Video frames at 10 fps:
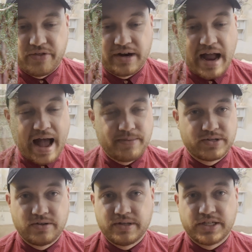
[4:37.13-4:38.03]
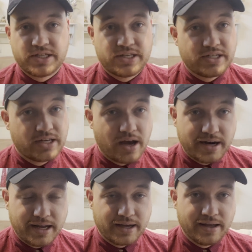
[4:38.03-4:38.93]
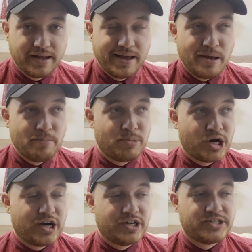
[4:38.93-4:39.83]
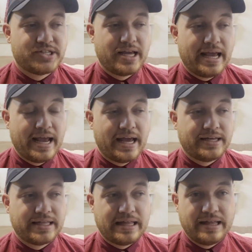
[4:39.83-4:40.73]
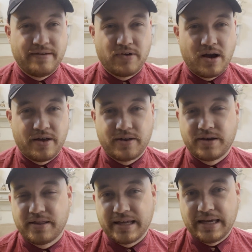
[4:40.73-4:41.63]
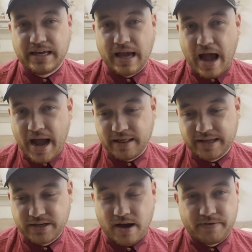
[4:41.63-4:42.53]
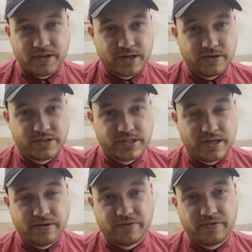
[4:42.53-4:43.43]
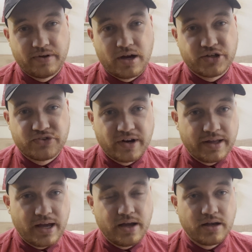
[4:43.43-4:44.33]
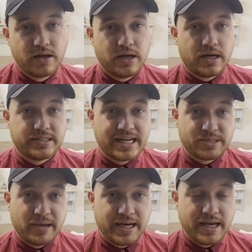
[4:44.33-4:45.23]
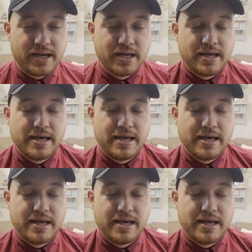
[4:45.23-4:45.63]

They're absolutely stunning birds, and they live on the island off the coast of Australia, Tasmania,